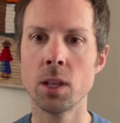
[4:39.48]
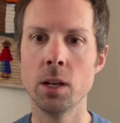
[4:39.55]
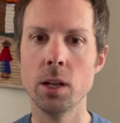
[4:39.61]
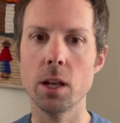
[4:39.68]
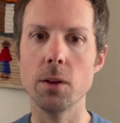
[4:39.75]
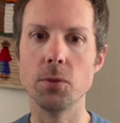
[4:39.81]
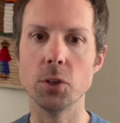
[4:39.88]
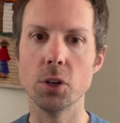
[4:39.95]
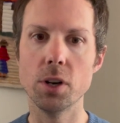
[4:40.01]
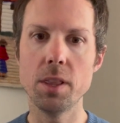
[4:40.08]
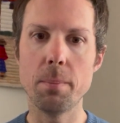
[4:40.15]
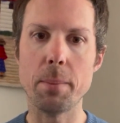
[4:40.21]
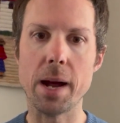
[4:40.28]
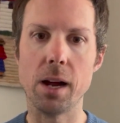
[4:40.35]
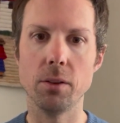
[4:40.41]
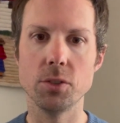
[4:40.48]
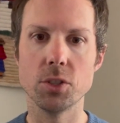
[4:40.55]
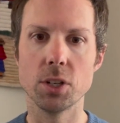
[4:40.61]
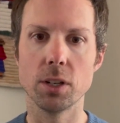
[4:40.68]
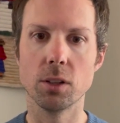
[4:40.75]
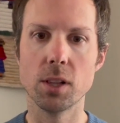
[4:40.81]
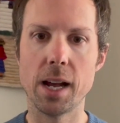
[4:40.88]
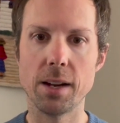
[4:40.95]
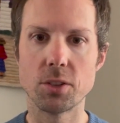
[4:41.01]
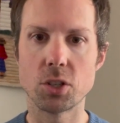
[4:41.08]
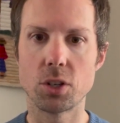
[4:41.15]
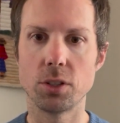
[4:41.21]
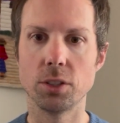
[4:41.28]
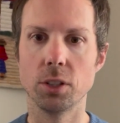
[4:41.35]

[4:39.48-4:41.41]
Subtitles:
If you're in the mountains and clouds start to